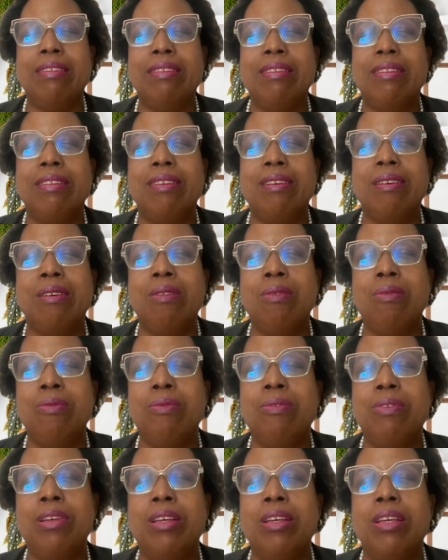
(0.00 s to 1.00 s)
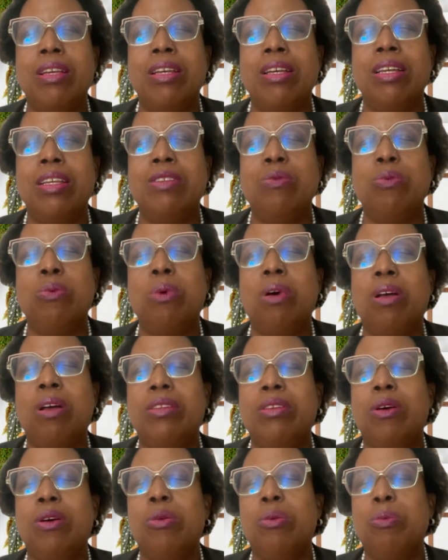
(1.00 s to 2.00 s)
Love is
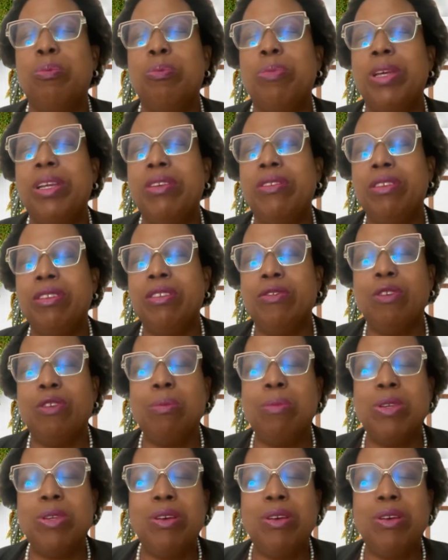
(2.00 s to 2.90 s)
what outpictures from